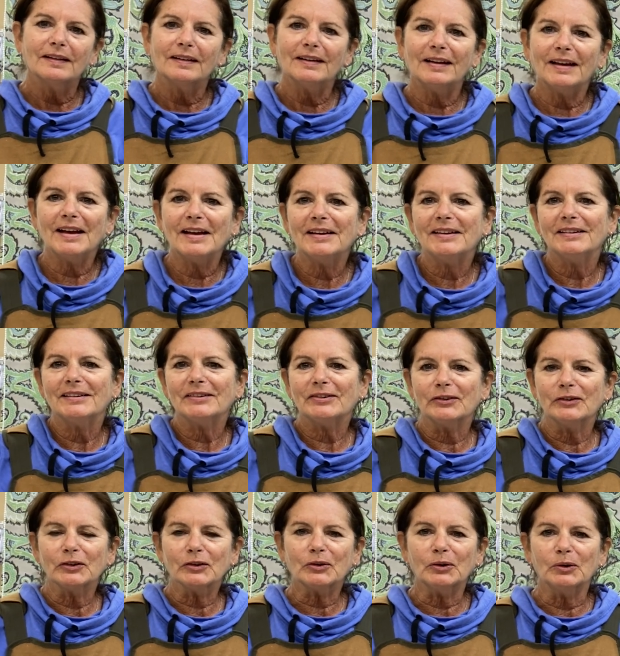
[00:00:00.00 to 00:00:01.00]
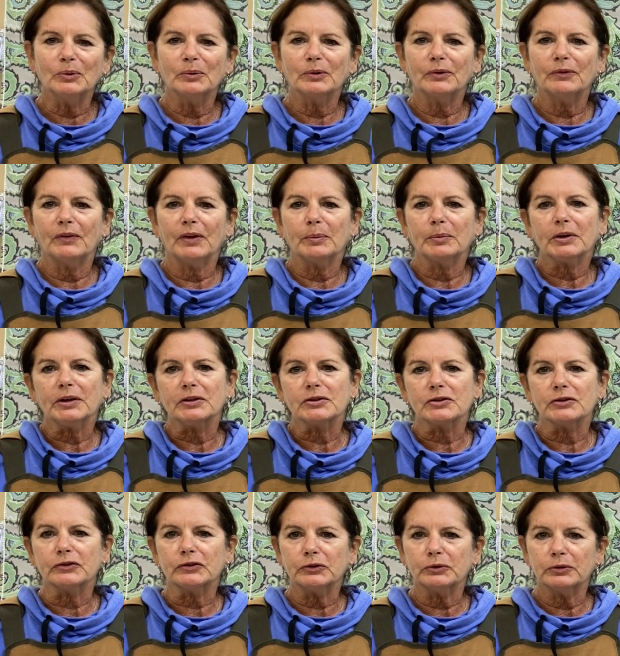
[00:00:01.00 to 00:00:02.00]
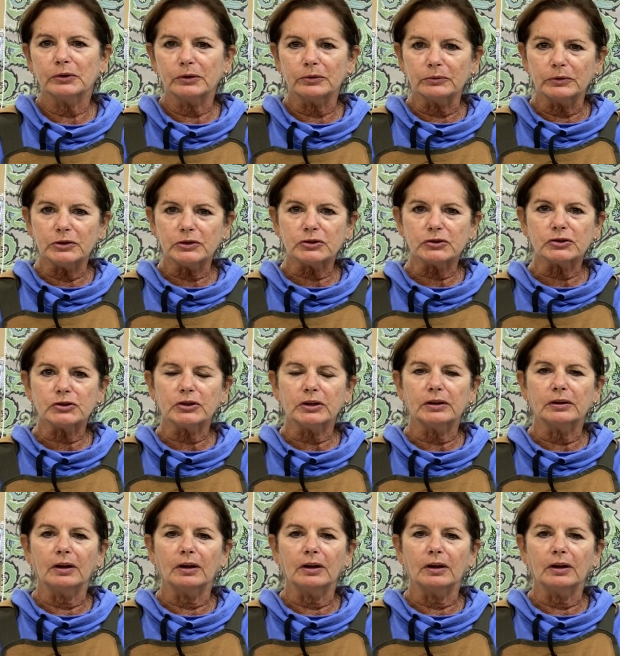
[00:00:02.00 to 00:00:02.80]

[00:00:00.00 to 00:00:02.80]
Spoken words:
Hey, it's Nicole with Fabrication Studio and Raise Your Shade.